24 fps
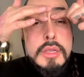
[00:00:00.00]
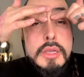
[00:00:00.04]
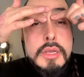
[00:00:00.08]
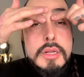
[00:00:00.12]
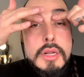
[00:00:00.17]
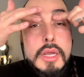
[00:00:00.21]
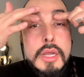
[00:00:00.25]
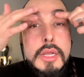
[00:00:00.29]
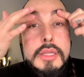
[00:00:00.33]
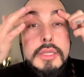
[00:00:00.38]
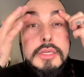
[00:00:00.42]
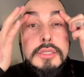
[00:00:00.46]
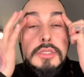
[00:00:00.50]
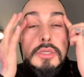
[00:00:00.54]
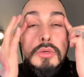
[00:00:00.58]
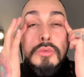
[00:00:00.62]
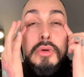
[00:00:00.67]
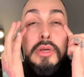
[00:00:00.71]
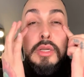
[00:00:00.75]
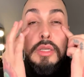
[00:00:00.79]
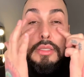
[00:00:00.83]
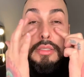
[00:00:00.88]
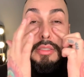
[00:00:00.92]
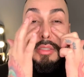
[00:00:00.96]
And I like to
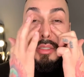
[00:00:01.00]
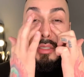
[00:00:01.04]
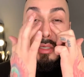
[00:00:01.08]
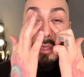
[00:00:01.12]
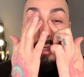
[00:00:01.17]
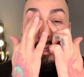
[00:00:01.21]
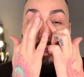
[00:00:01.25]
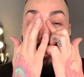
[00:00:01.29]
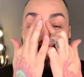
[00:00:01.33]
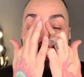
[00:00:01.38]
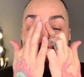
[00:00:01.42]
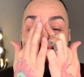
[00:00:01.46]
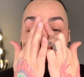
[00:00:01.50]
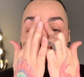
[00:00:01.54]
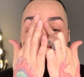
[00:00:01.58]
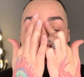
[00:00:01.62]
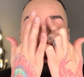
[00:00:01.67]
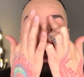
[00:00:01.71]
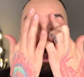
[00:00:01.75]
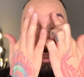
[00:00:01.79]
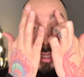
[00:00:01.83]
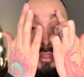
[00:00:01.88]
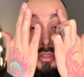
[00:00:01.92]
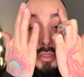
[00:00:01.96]
work in circular
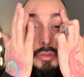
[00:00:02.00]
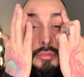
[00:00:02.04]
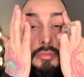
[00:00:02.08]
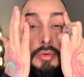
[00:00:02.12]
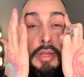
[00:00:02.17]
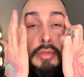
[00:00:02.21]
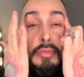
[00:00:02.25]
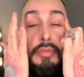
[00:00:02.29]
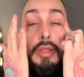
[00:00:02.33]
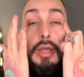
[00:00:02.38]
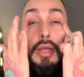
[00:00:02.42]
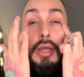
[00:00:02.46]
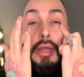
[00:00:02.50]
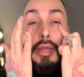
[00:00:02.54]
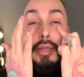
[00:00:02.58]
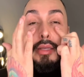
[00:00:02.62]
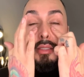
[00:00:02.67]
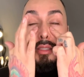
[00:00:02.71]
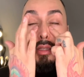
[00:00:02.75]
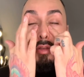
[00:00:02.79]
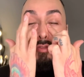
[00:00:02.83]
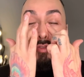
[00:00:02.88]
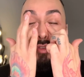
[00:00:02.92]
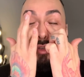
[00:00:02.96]
motions around the
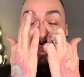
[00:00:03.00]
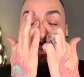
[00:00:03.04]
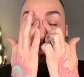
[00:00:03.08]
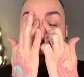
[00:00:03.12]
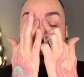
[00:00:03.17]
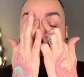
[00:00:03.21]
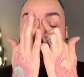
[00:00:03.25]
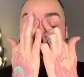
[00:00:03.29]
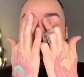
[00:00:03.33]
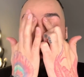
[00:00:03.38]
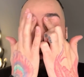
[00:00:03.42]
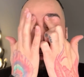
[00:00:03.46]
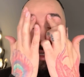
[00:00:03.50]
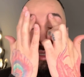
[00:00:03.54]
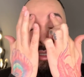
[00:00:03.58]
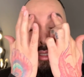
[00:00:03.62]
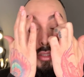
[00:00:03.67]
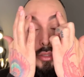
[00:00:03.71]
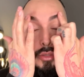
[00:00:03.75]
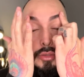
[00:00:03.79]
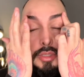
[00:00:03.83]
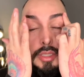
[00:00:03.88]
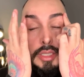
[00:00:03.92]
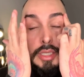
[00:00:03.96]
eyes. It feels very
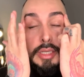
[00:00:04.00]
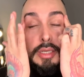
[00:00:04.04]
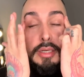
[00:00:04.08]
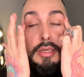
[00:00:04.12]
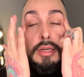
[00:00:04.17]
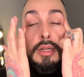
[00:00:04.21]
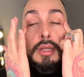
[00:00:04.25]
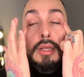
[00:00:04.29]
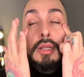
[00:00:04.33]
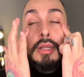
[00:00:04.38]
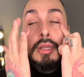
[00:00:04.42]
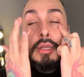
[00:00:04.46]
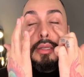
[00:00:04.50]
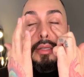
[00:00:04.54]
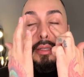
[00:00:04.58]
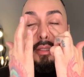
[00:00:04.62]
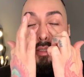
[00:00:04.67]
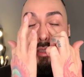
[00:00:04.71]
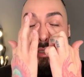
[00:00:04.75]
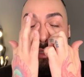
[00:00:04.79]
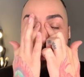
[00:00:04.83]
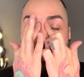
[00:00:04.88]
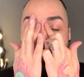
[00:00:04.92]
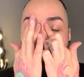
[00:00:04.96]
soothing. It
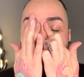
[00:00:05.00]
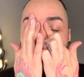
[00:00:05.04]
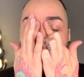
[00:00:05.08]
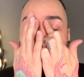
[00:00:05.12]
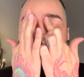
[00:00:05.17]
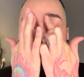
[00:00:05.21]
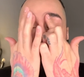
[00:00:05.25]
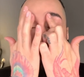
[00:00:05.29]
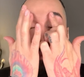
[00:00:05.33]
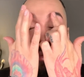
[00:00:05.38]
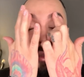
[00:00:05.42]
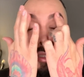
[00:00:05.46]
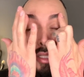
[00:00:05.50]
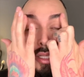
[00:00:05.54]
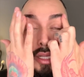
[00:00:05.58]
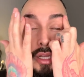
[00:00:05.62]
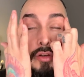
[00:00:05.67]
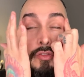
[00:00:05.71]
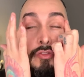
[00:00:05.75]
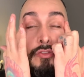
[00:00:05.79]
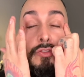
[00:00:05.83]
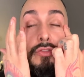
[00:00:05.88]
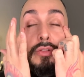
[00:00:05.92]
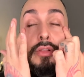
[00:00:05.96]
stimulates
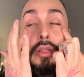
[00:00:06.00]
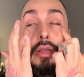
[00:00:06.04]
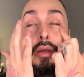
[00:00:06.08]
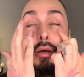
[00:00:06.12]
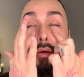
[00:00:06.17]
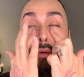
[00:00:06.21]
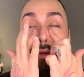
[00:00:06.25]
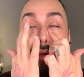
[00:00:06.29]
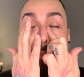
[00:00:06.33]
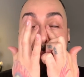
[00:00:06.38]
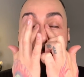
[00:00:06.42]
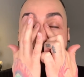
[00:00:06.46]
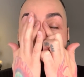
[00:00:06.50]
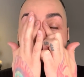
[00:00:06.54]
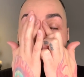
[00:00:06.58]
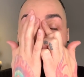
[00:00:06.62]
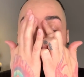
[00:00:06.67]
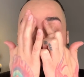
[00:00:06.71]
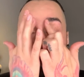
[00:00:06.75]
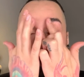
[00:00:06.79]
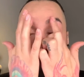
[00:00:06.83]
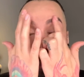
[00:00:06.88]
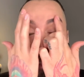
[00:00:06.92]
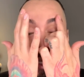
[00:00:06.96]
blood flow. It
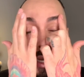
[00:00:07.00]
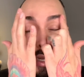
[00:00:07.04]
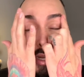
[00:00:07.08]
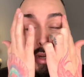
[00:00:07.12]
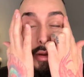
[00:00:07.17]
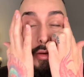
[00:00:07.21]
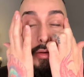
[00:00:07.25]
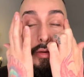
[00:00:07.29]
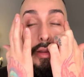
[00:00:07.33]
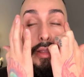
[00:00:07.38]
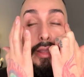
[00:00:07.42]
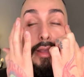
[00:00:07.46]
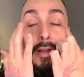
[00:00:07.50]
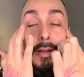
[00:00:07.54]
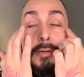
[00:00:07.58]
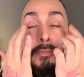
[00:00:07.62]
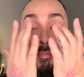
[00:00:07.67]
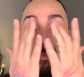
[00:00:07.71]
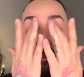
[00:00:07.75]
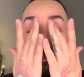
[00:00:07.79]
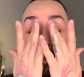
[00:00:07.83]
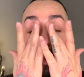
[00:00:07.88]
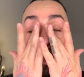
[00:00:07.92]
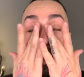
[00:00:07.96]
plumps up the area.
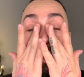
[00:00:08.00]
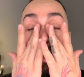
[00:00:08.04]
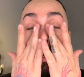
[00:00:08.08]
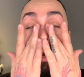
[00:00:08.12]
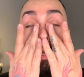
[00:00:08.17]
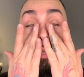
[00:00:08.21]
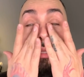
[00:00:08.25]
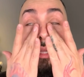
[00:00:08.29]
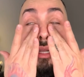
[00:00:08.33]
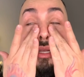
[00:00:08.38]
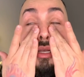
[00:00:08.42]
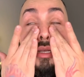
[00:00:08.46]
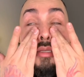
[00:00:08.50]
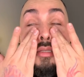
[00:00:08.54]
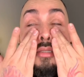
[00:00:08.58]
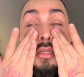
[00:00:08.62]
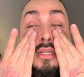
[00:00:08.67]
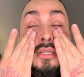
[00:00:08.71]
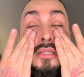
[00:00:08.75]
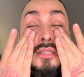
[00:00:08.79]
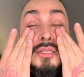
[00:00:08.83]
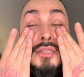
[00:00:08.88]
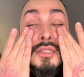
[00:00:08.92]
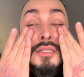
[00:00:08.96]
And like I
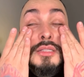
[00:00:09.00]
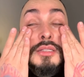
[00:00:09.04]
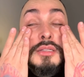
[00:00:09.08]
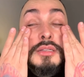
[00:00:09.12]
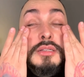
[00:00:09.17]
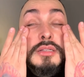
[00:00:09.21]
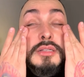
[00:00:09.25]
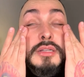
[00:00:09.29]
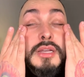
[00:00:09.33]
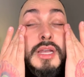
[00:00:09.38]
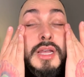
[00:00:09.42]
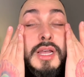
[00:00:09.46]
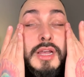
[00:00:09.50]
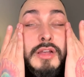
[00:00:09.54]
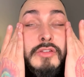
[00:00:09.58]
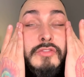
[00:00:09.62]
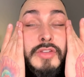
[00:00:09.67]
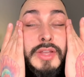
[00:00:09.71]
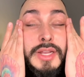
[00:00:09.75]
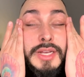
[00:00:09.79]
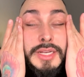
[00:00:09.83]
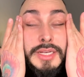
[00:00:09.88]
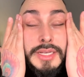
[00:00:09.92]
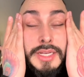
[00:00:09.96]
said, this isn't gonna have
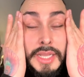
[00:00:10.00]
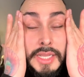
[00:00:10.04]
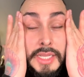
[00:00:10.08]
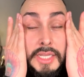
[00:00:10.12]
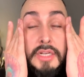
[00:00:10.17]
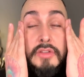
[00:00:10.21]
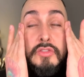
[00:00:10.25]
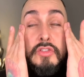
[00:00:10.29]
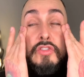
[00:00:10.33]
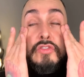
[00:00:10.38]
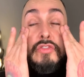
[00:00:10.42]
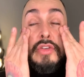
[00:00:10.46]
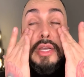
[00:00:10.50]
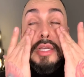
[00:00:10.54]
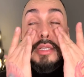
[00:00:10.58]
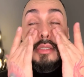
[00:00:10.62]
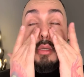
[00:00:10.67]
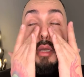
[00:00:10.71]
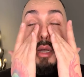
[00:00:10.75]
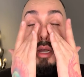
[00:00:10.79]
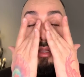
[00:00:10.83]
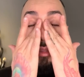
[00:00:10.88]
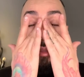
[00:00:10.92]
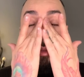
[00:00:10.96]
any negative effects
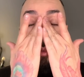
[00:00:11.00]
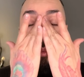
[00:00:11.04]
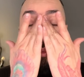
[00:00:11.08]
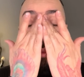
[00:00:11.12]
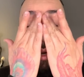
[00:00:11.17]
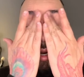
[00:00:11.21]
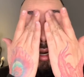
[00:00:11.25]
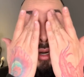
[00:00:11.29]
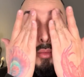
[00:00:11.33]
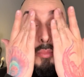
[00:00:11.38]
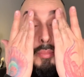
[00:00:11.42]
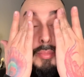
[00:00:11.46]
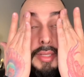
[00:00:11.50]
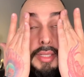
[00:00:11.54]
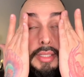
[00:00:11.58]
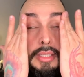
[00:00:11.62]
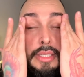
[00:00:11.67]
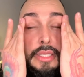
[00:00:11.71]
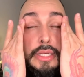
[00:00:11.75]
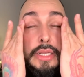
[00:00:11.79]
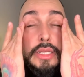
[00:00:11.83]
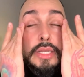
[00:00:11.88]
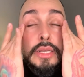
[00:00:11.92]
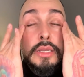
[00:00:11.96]
on the
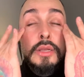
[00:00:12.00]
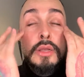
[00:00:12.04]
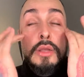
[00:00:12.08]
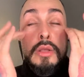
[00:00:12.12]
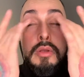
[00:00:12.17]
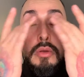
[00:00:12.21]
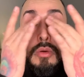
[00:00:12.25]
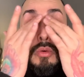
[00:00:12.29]
wearability